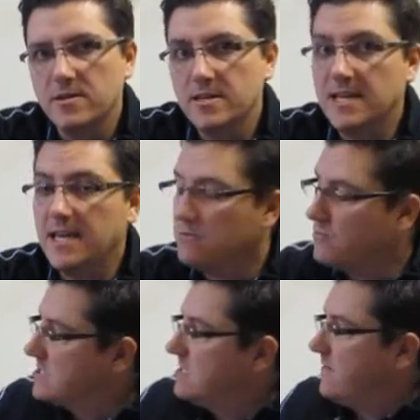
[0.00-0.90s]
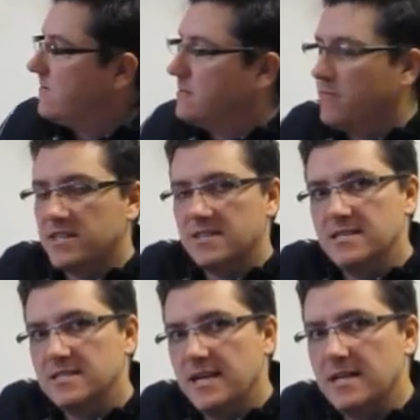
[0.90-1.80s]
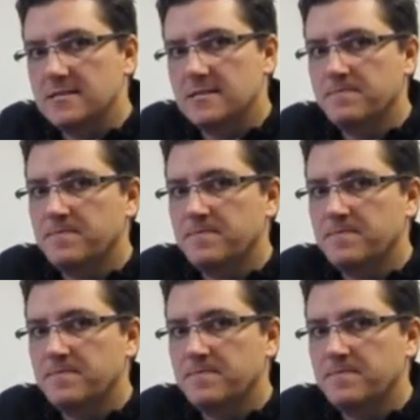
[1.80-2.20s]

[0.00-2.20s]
And again, what's different about this test